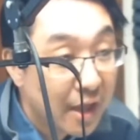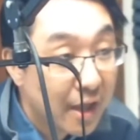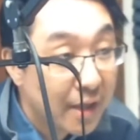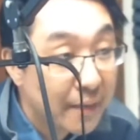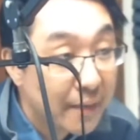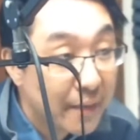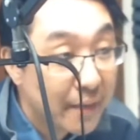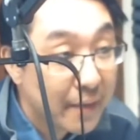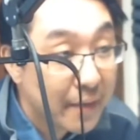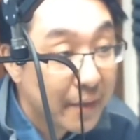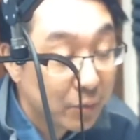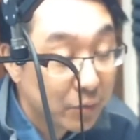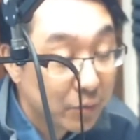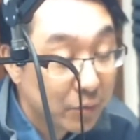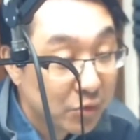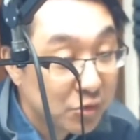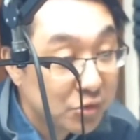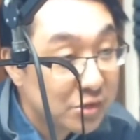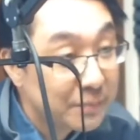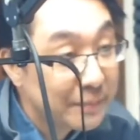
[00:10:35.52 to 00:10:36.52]
It
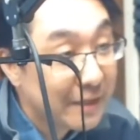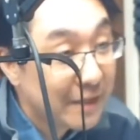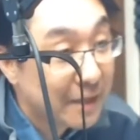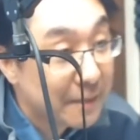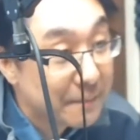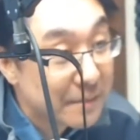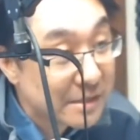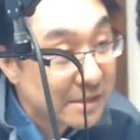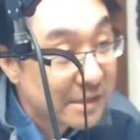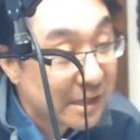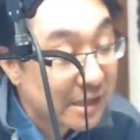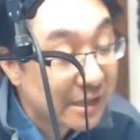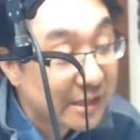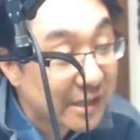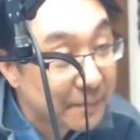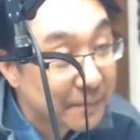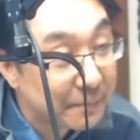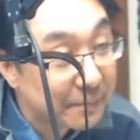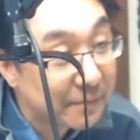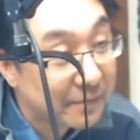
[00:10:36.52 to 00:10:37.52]
used to be a
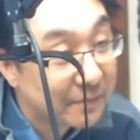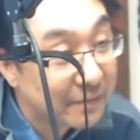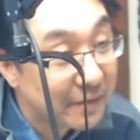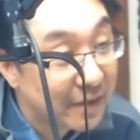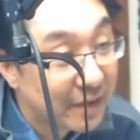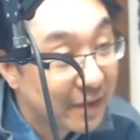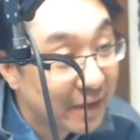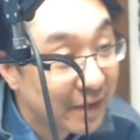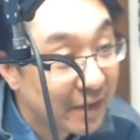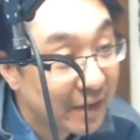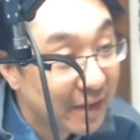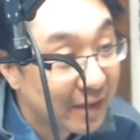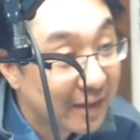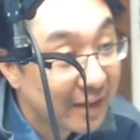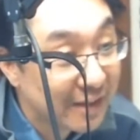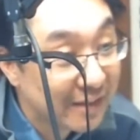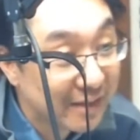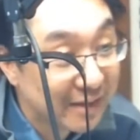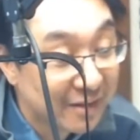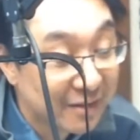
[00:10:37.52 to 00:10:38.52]
Masonic temple,
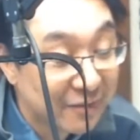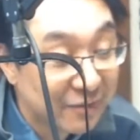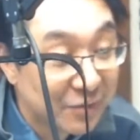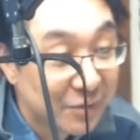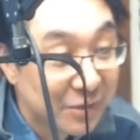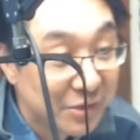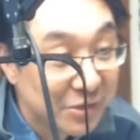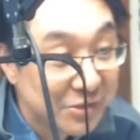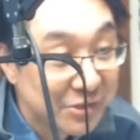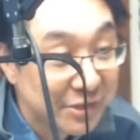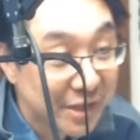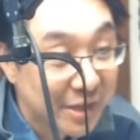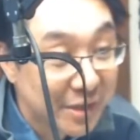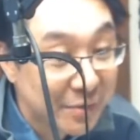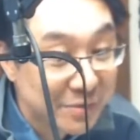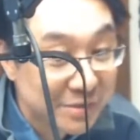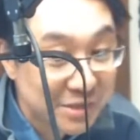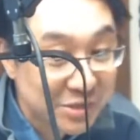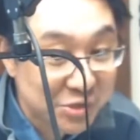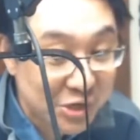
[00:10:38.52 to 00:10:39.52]
and then a few years
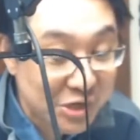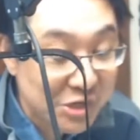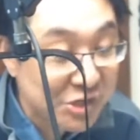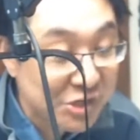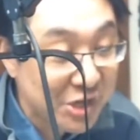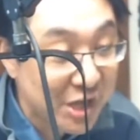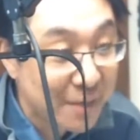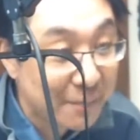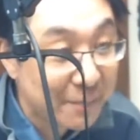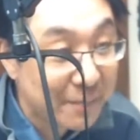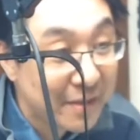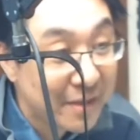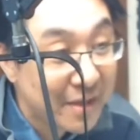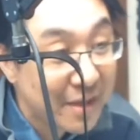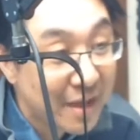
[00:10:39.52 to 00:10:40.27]
ago it was a dress shop.